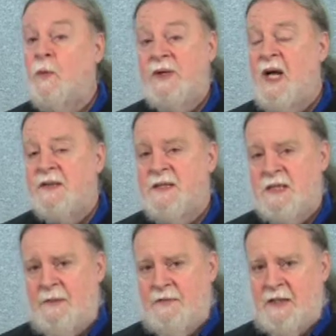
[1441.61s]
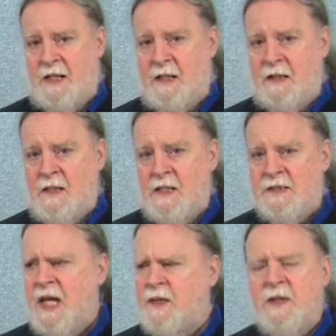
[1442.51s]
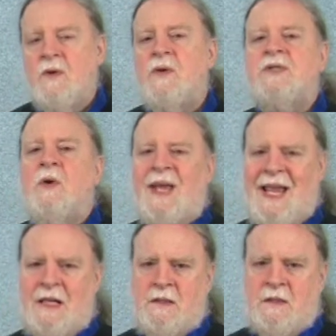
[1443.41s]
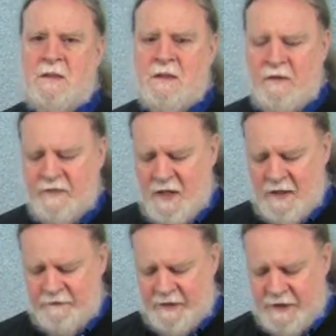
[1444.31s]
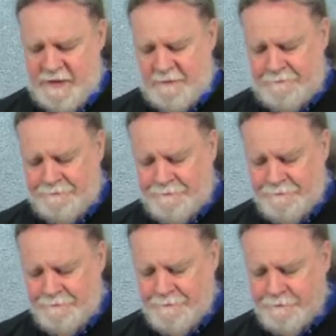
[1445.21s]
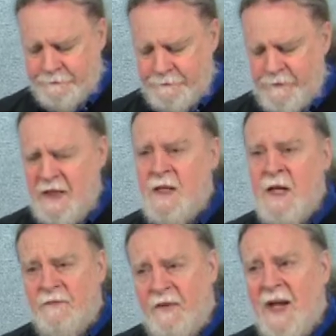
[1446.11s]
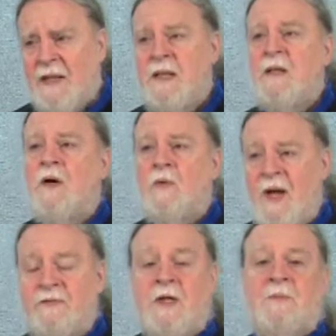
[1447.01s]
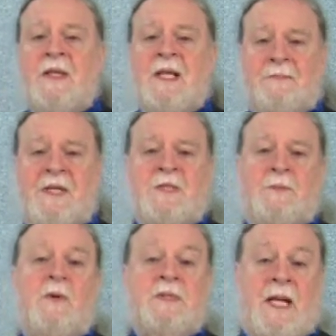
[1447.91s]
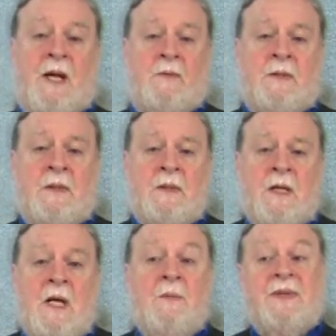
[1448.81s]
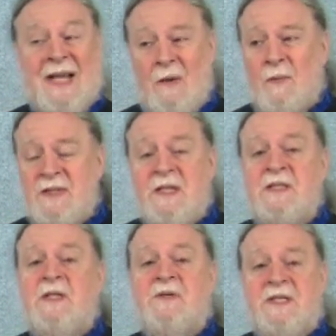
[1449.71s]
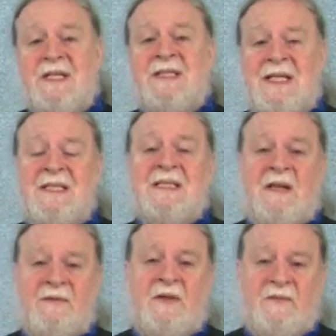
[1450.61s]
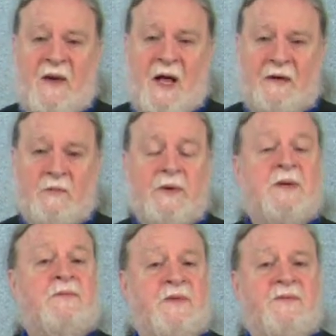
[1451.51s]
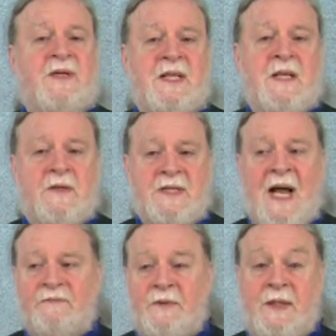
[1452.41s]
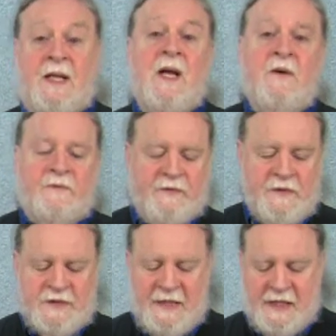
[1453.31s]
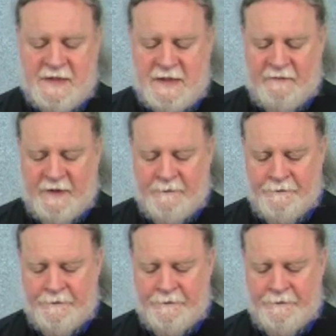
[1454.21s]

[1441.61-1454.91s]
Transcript: were not the same thing. This kind of thing caused no end of conflict. Finally, irrevocably, that peace broke down. But that wasn't until 1675, more than 50 years after the first Thanksgiving.